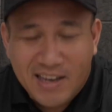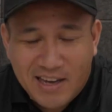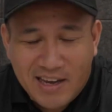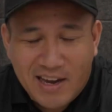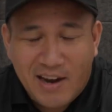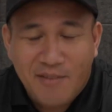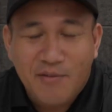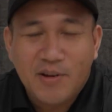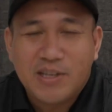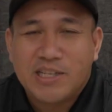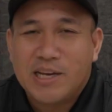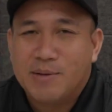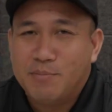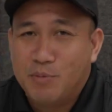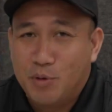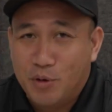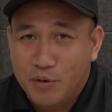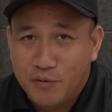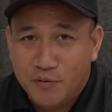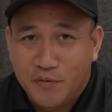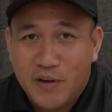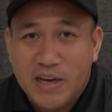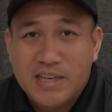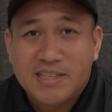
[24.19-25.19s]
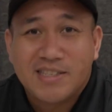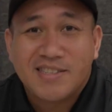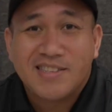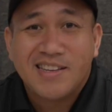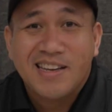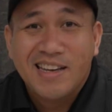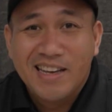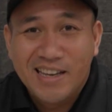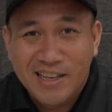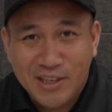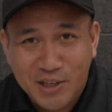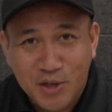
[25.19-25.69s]
Every time you invest
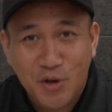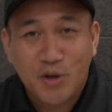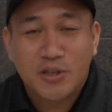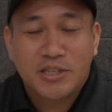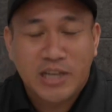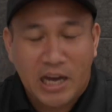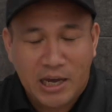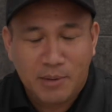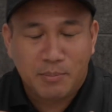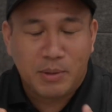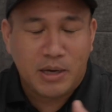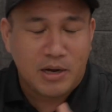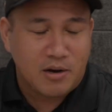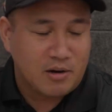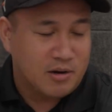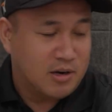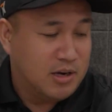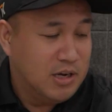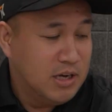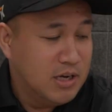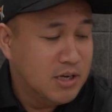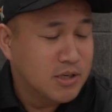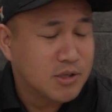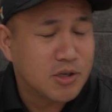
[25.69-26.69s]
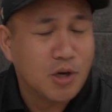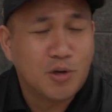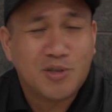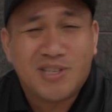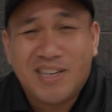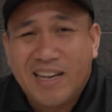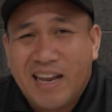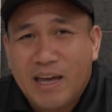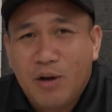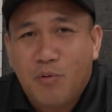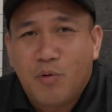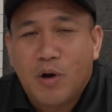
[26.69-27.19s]
your time here. So
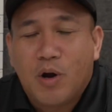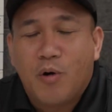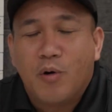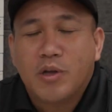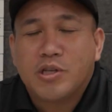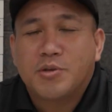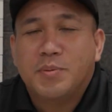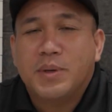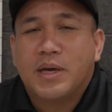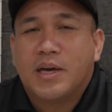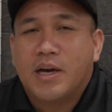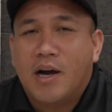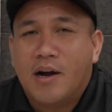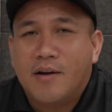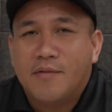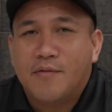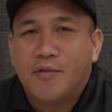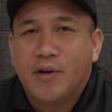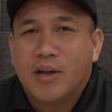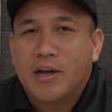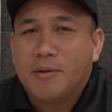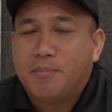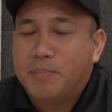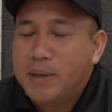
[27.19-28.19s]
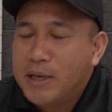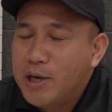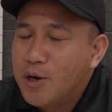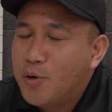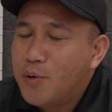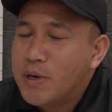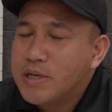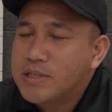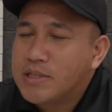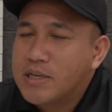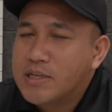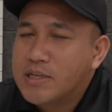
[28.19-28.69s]
today we're going to be covering a
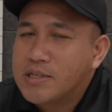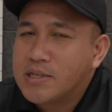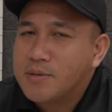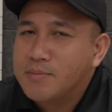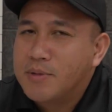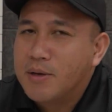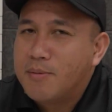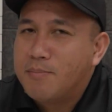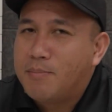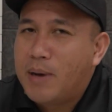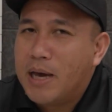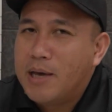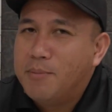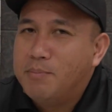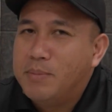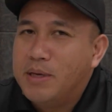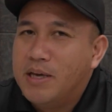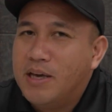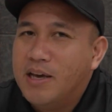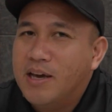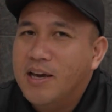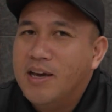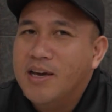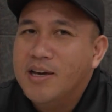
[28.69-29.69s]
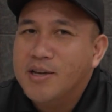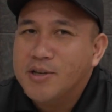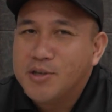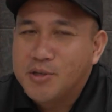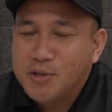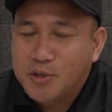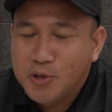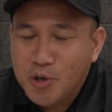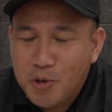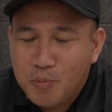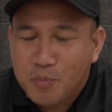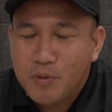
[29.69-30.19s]
POS system that might be
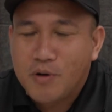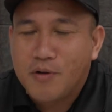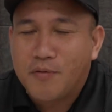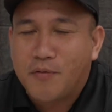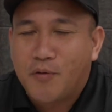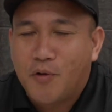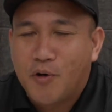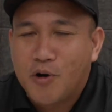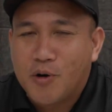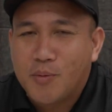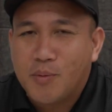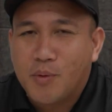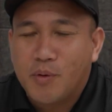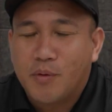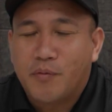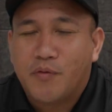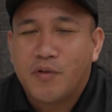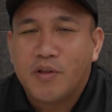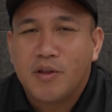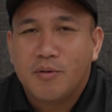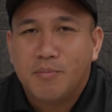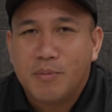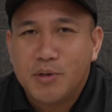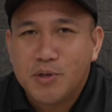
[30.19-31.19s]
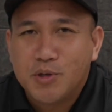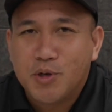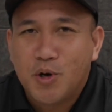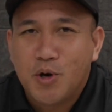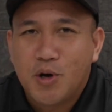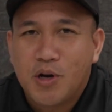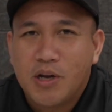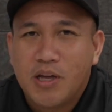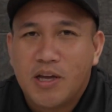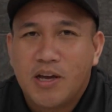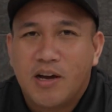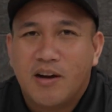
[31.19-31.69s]
super affordable for the
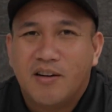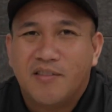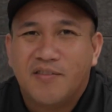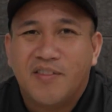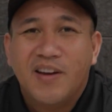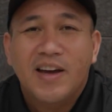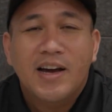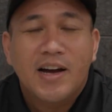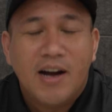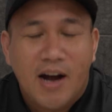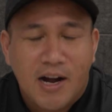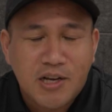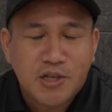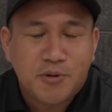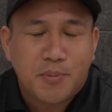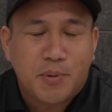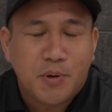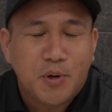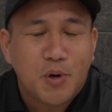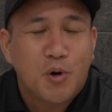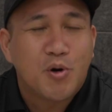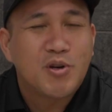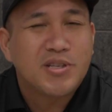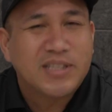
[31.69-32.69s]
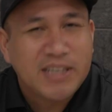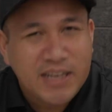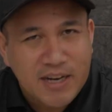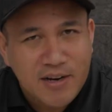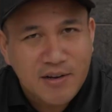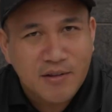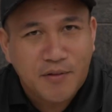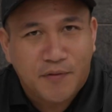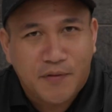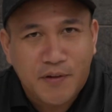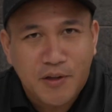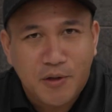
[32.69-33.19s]
majority of entrepreneurs here in
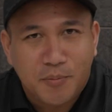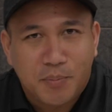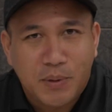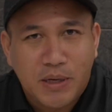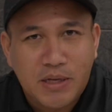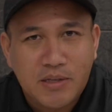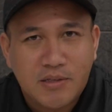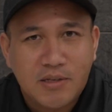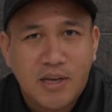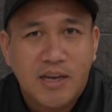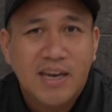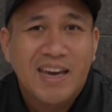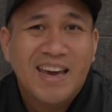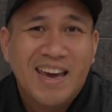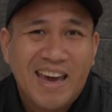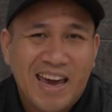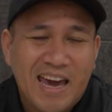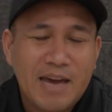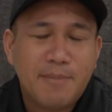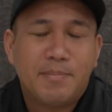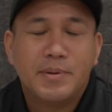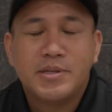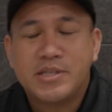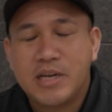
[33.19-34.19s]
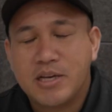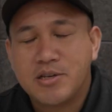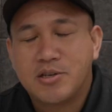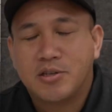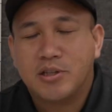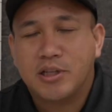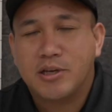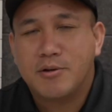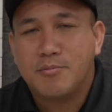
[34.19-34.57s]
the Philippines and potentially